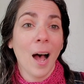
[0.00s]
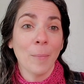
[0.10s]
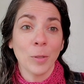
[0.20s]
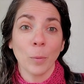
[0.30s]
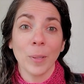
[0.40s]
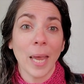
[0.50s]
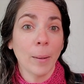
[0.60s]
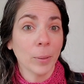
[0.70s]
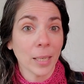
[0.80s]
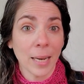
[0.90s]
You'll be
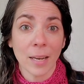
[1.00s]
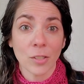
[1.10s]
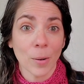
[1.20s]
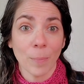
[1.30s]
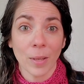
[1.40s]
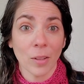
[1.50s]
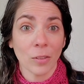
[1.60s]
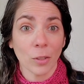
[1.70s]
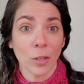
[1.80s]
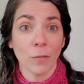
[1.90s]
able to catch up by the
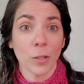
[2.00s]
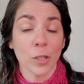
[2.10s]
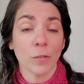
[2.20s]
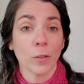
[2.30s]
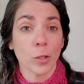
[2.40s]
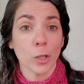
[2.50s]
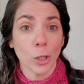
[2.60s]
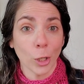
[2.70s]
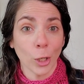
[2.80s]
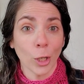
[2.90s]
31st for
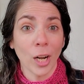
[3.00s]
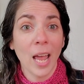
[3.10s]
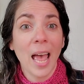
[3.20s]
sure.